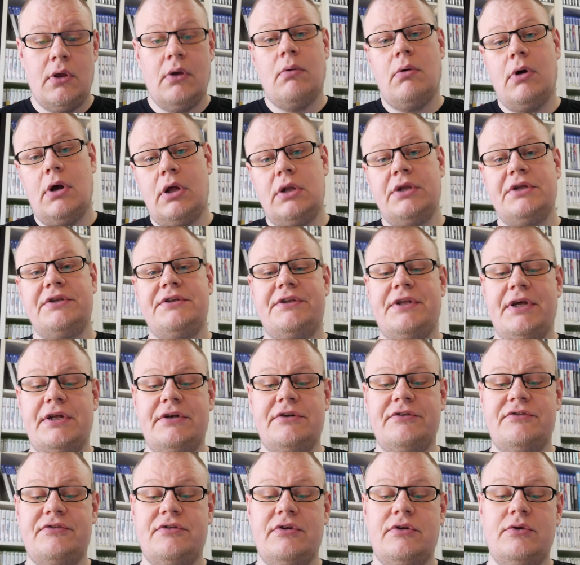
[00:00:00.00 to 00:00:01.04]
Well,
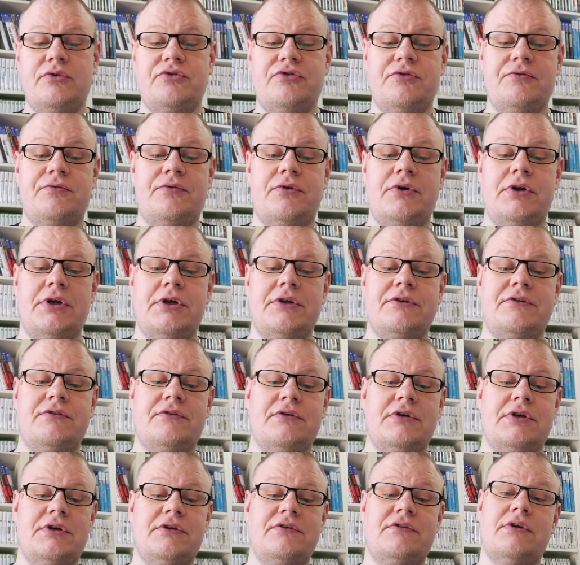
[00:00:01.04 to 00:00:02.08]
Nintendo's solution for this
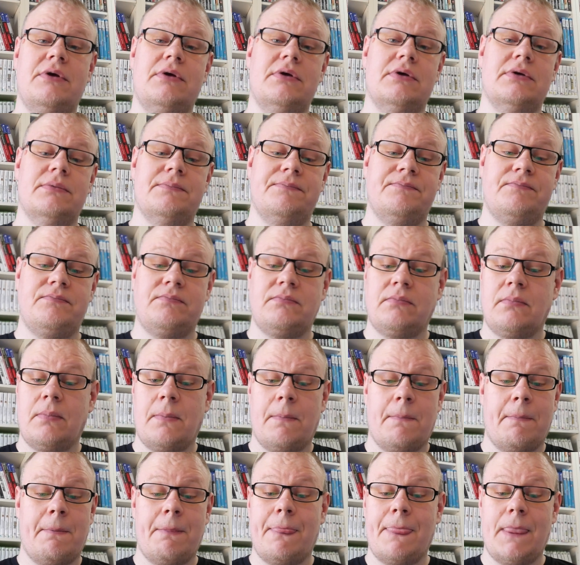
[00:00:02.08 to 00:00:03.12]
is
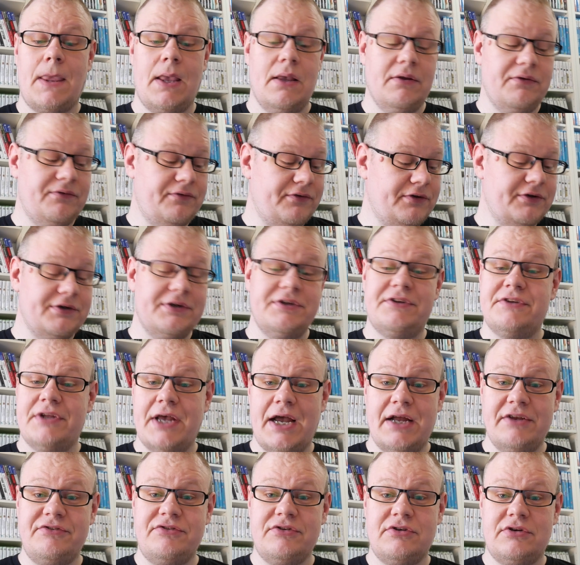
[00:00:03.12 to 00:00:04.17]
to
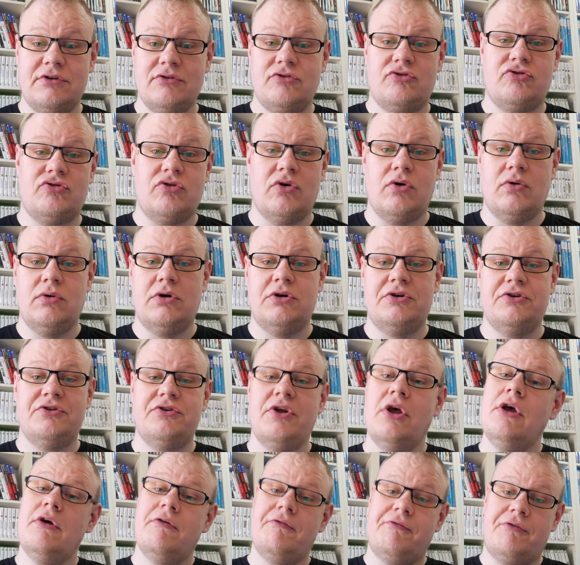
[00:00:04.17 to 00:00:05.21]
detach your controllers
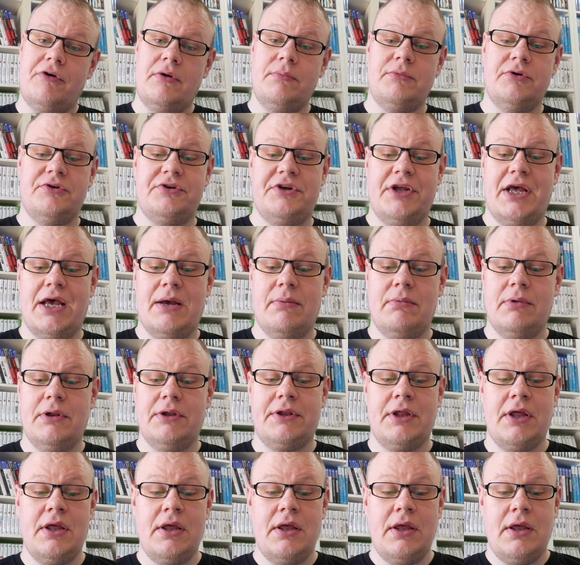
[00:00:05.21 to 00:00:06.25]
from your
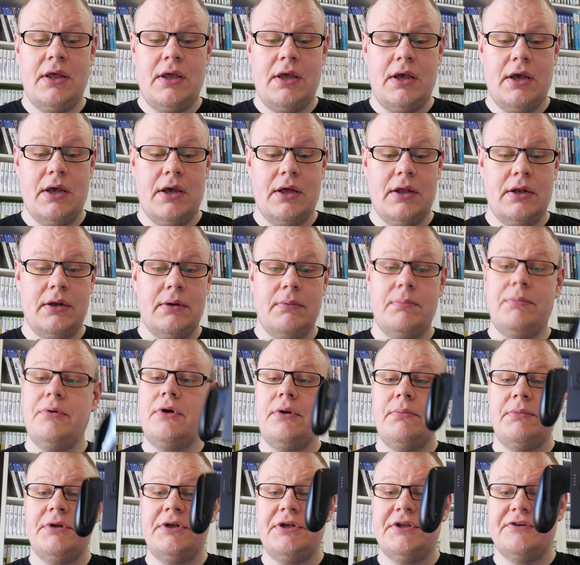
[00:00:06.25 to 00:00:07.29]
tablet and put
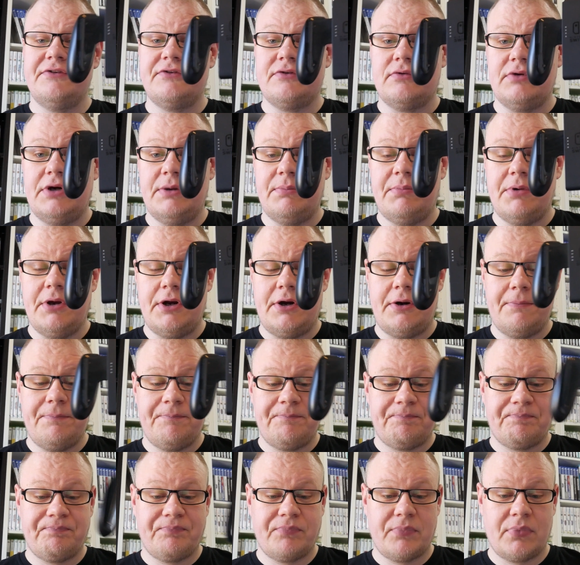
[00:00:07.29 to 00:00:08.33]
them in this grip here.
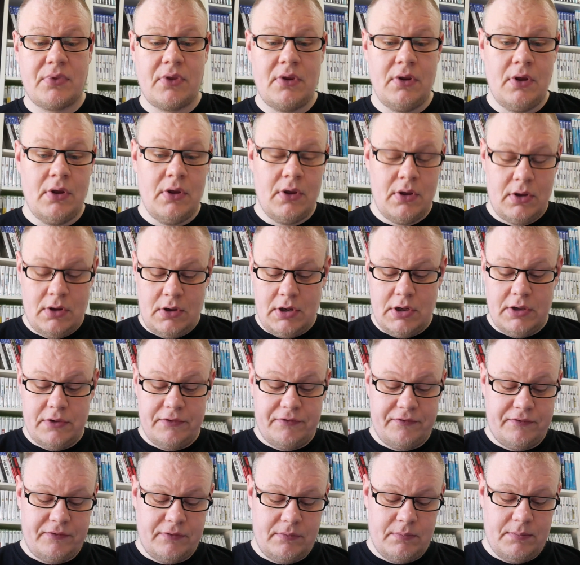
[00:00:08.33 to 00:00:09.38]

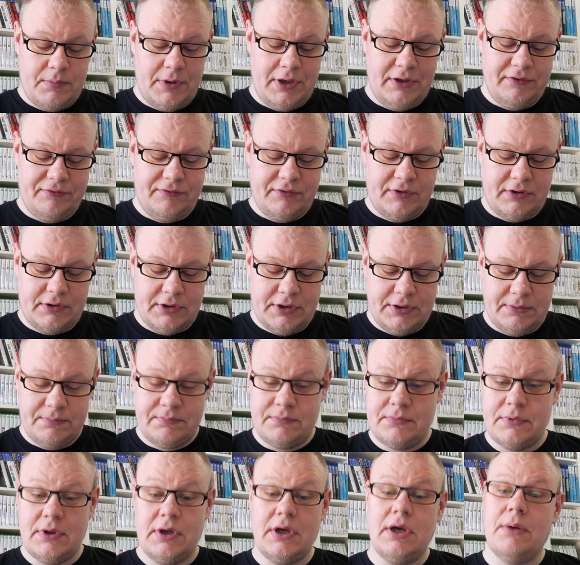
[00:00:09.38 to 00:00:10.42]
It's basically
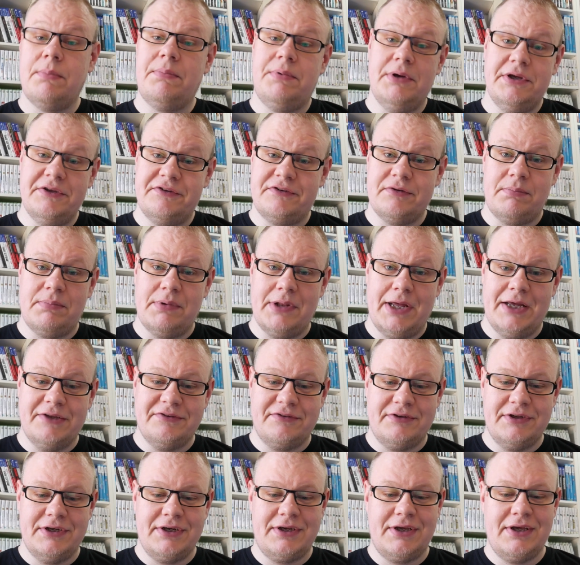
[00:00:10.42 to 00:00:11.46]
a piece of
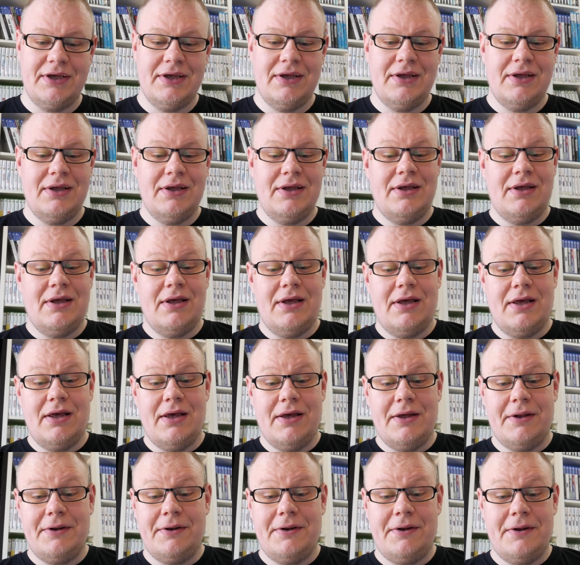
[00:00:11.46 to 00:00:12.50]
plastic,
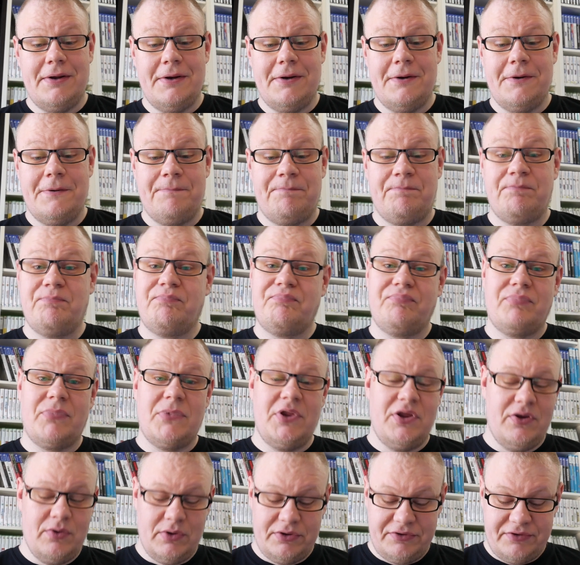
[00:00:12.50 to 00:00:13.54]
and
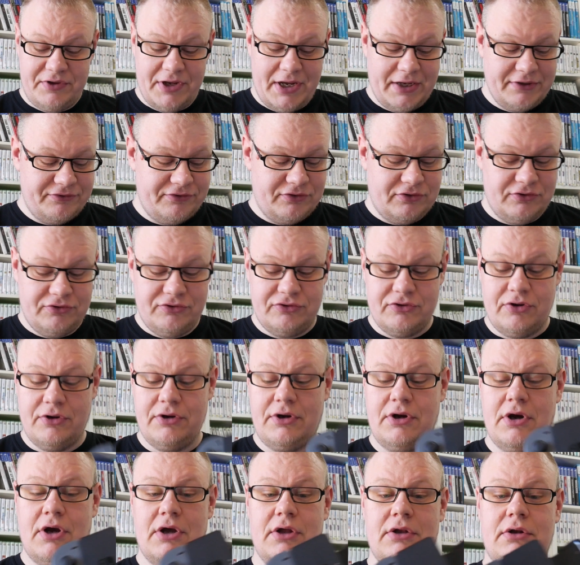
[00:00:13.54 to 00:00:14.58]
you attach your
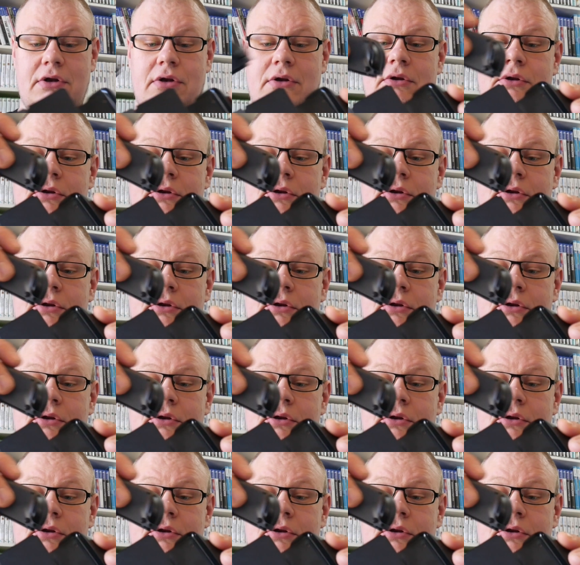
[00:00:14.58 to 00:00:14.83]
Joy-Con